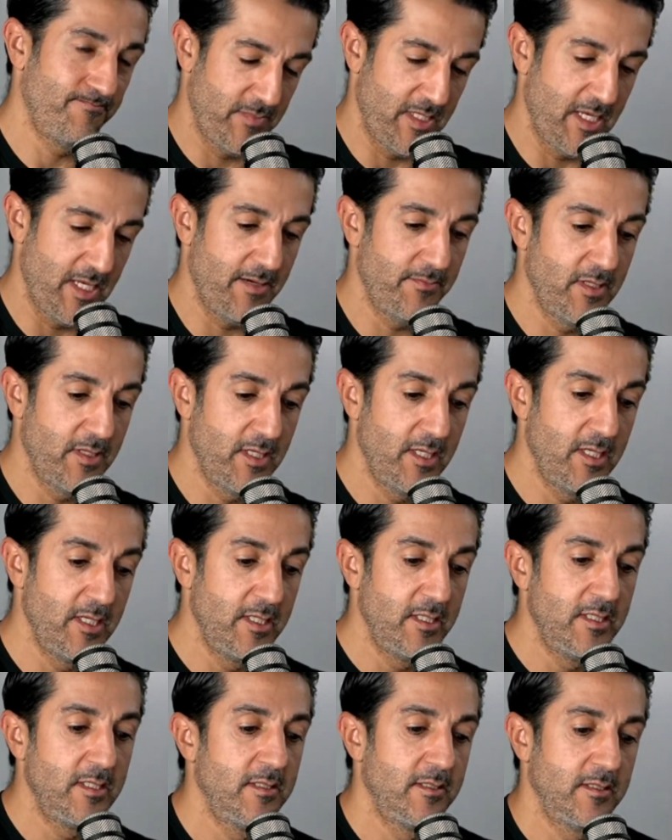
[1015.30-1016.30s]
Yeah.
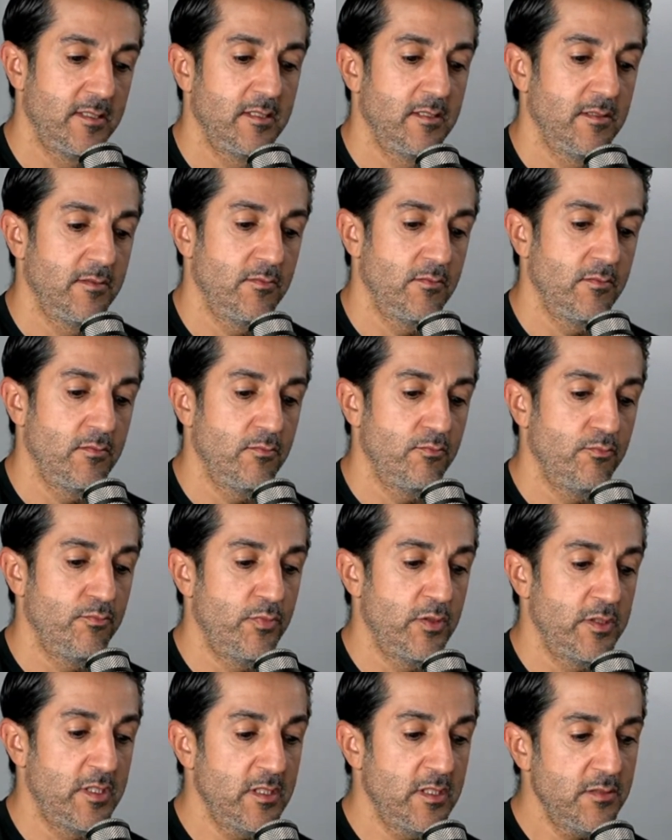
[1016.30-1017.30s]

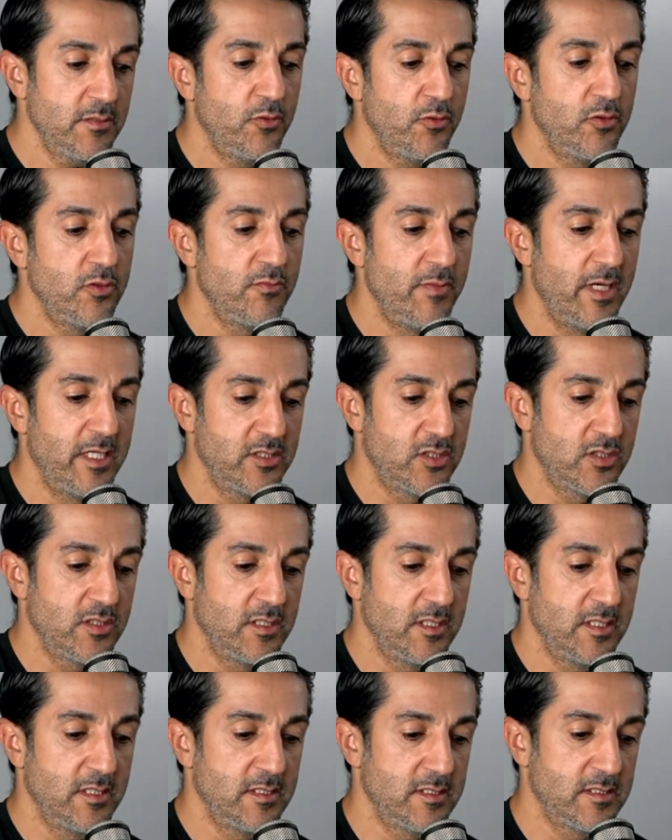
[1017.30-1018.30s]
But the other point you mentioned
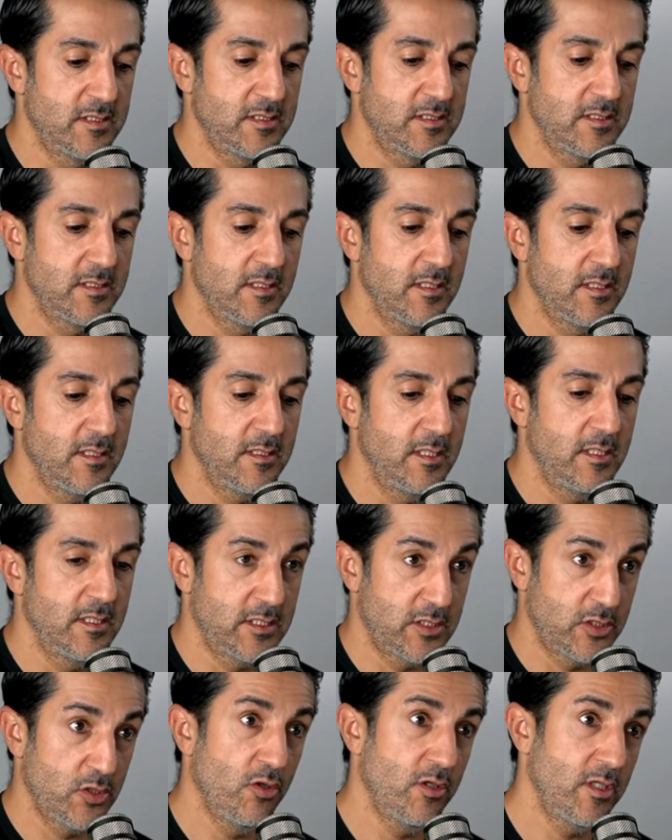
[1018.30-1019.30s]
is the
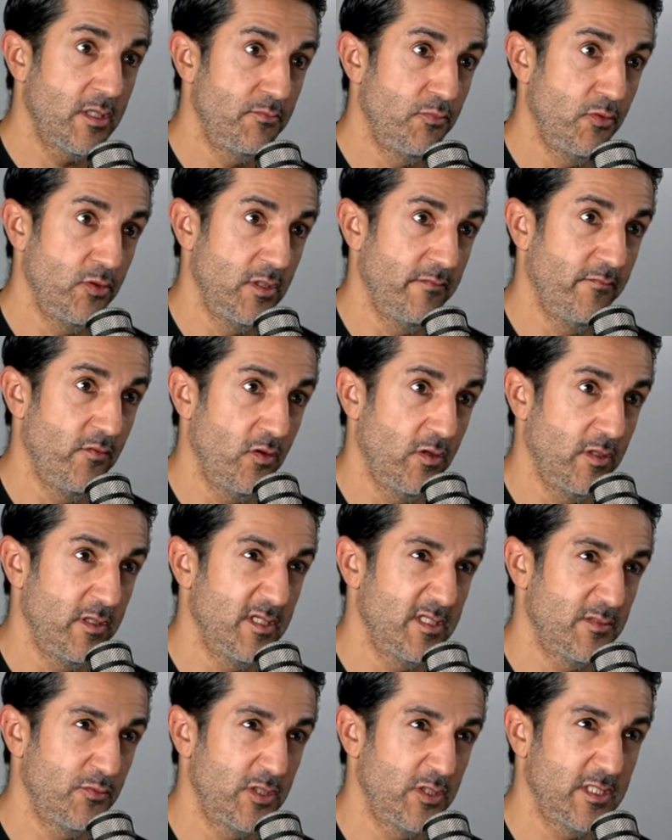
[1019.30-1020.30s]
starting point of all of
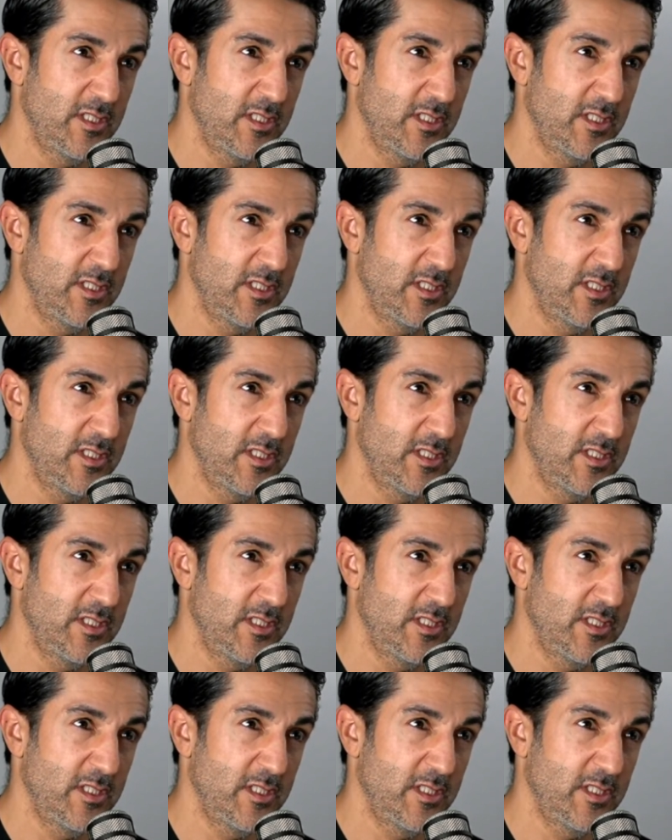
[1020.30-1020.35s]
this, which is,